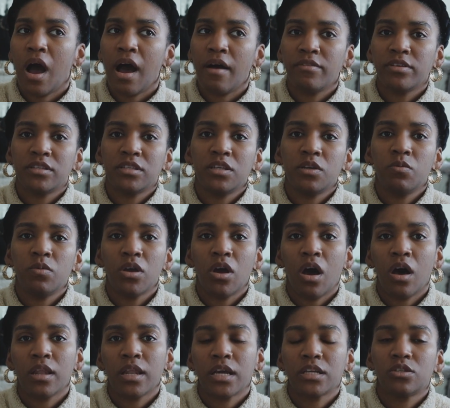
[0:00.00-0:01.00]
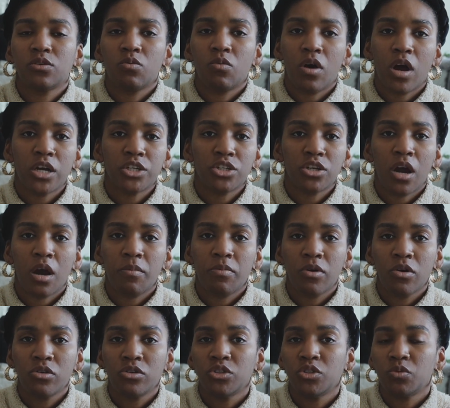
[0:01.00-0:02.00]
obviously we all like to wash our
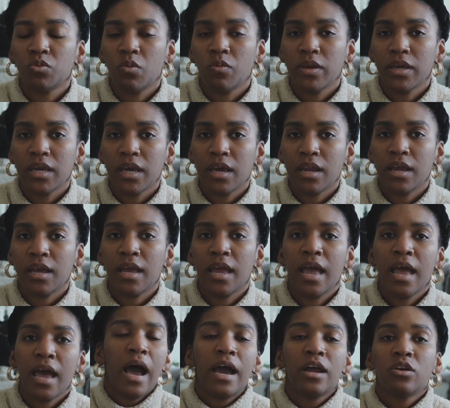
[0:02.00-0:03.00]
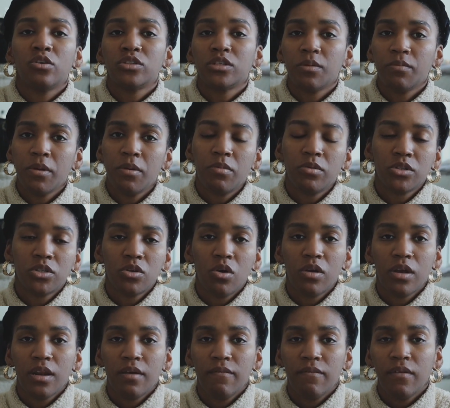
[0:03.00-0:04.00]
produce when we get it. I know some people
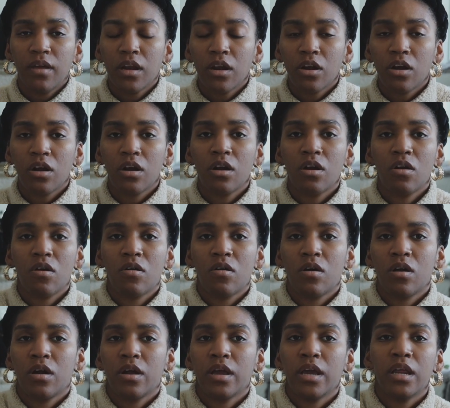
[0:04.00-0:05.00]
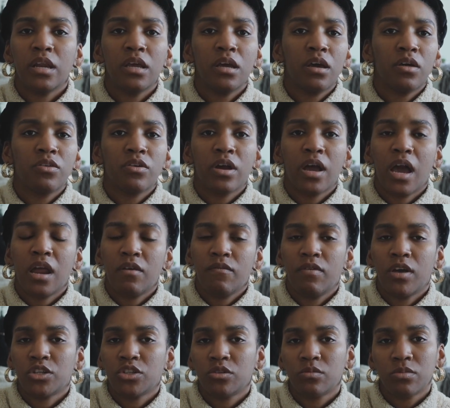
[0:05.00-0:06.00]
soak it in vinegar or any other kind of
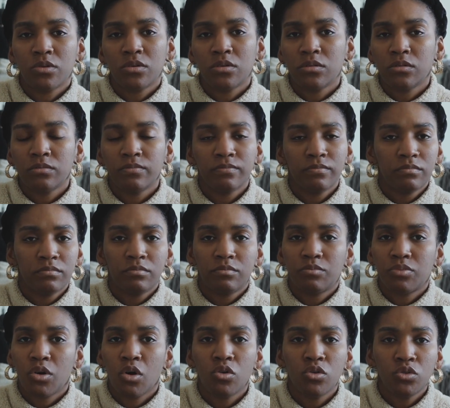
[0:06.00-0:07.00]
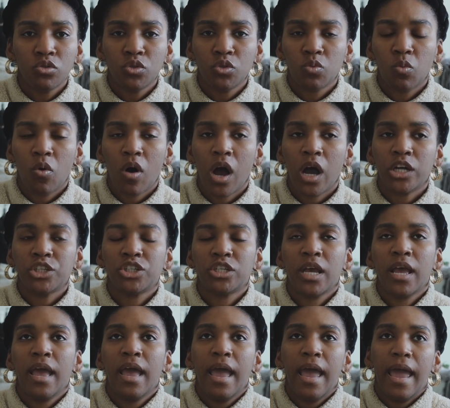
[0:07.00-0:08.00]
vegetable produce wash,
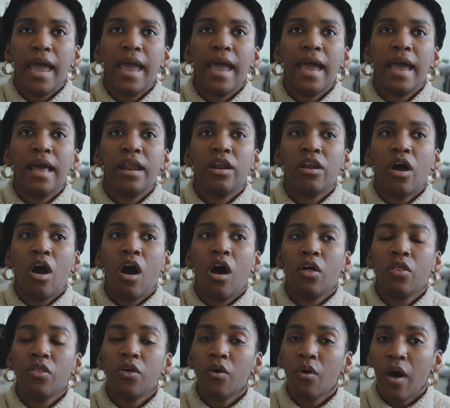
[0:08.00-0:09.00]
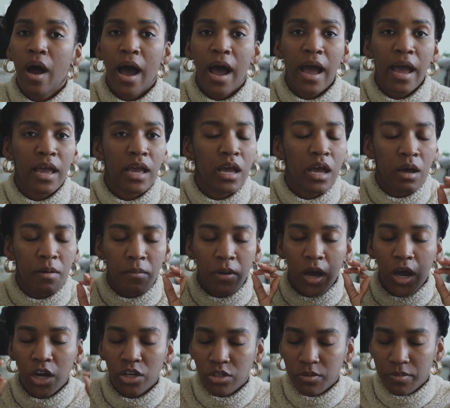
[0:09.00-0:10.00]
and although I am
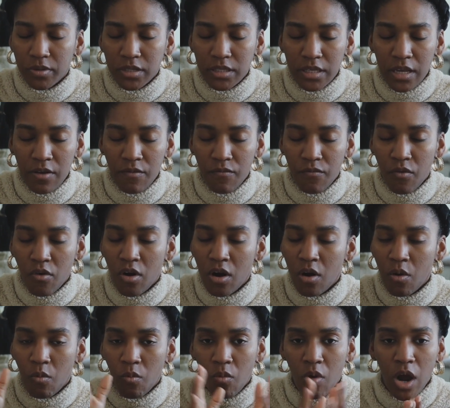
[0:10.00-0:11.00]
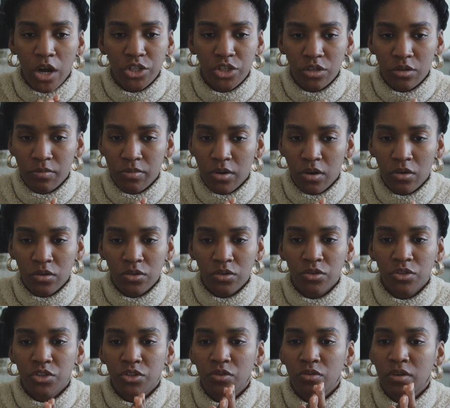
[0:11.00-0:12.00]
100% for wash your
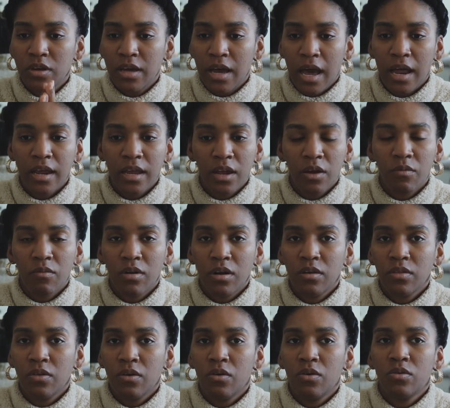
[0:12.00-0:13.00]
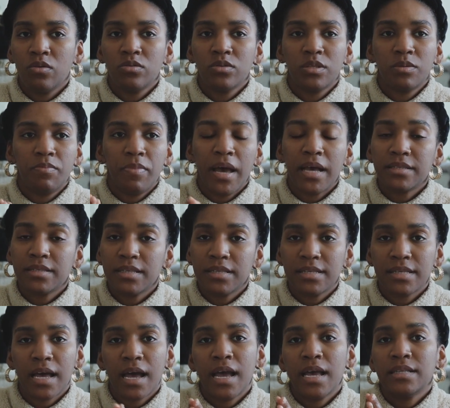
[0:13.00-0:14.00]
produce, you've got to get rid of those
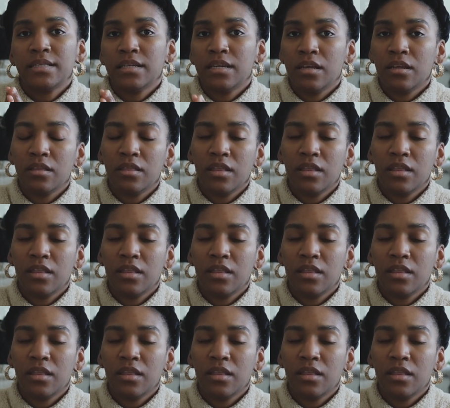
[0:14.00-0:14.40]
pesticides and